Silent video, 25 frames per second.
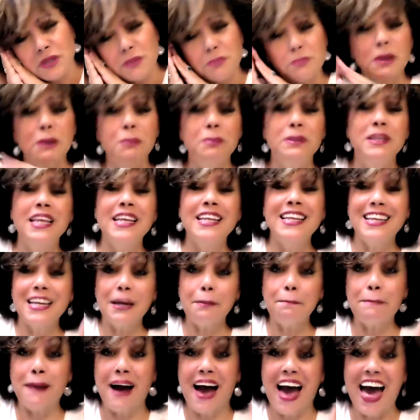Maybe they need a
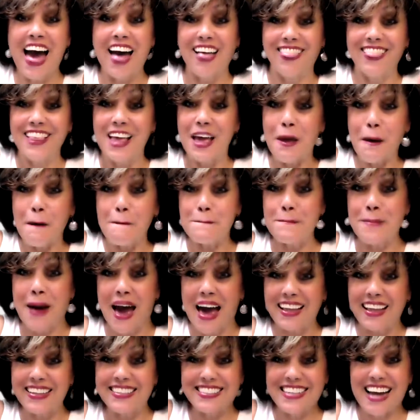bath
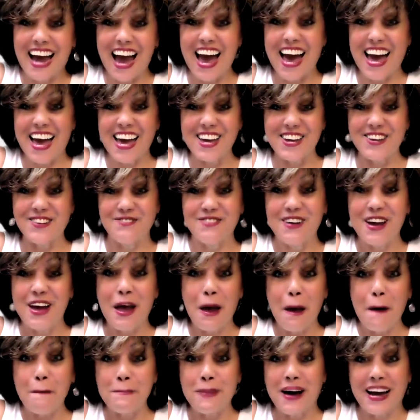time,
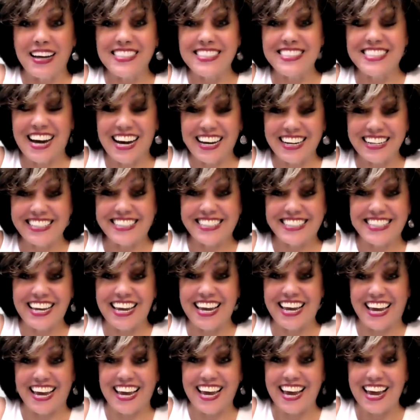
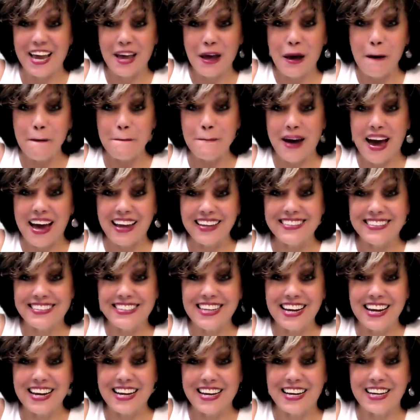bañarse, bath
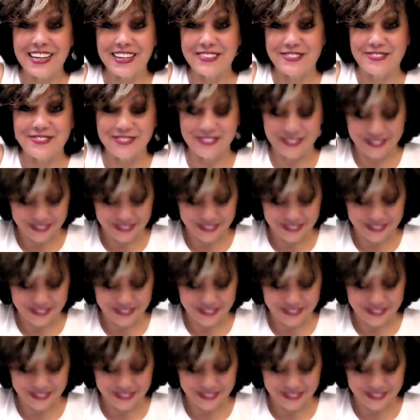time.